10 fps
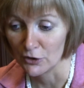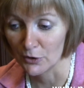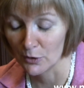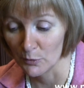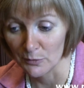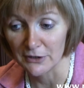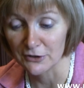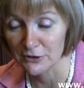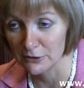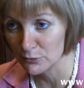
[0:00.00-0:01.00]
come up with a
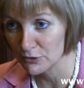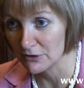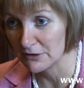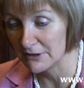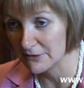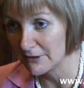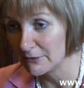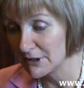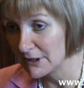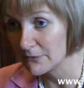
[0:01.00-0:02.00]
solution in the
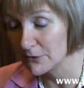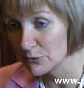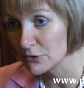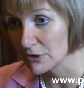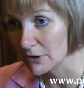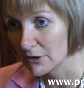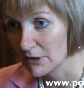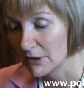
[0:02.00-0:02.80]
very near future,